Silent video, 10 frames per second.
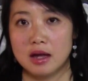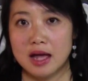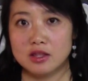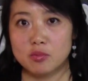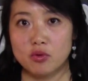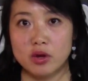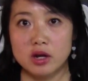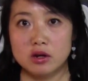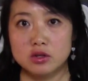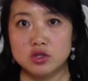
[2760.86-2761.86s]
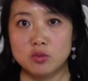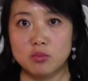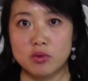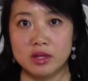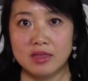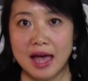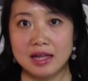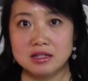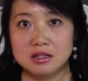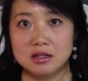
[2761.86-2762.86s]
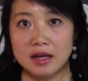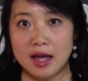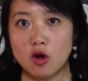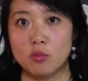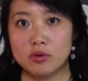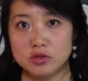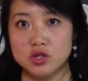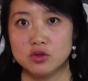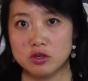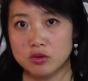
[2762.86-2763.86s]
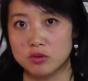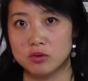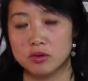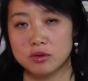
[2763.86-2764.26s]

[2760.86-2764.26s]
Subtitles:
and the prayer to bring that help to you,